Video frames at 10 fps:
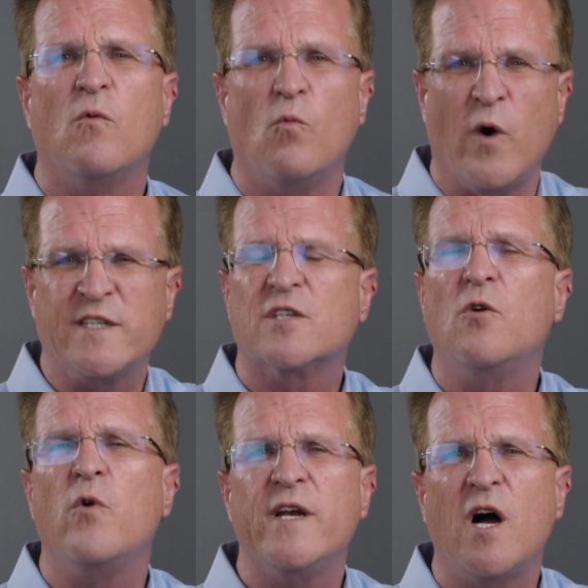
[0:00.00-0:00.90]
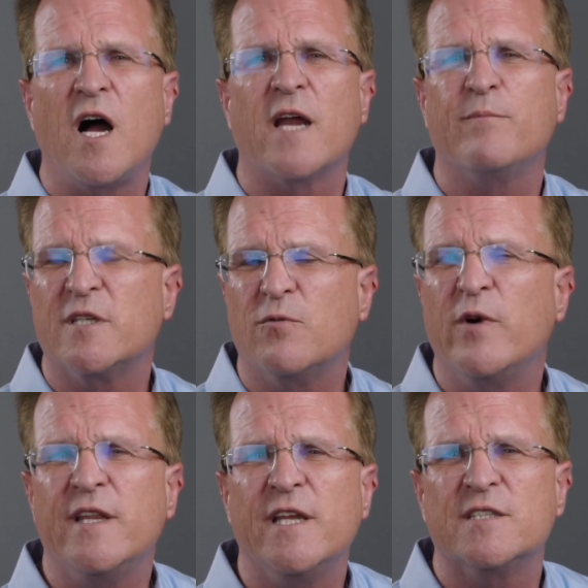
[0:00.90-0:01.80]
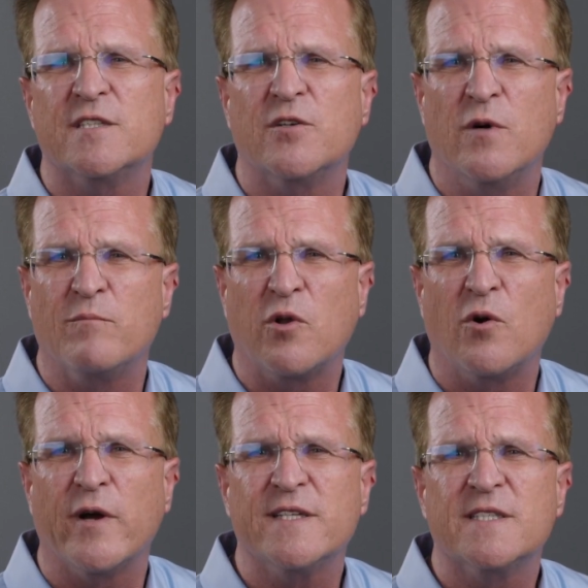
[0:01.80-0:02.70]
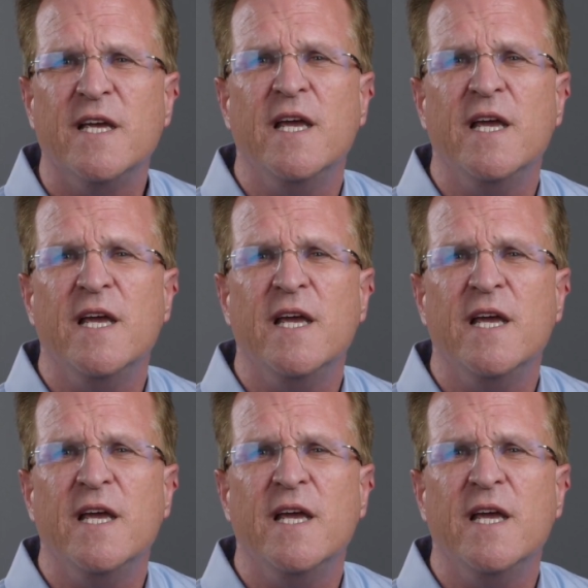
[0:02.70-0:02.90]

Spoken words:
what's going on between these 2 employees.